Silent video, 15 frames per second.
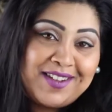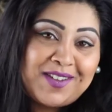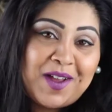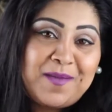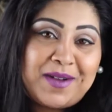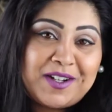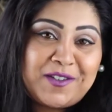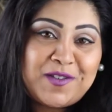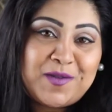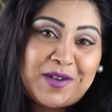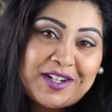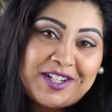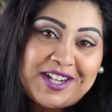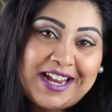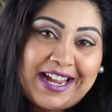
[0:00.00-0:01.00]
you so much for
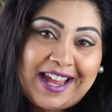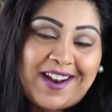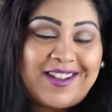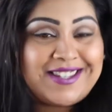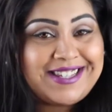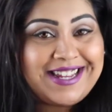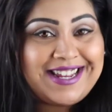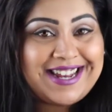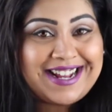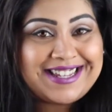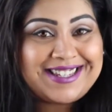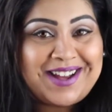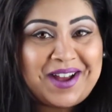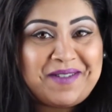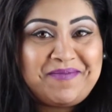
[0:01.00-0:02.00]
watching, and I'll see you
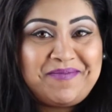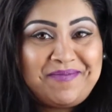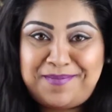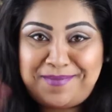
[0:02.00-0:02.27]
next time.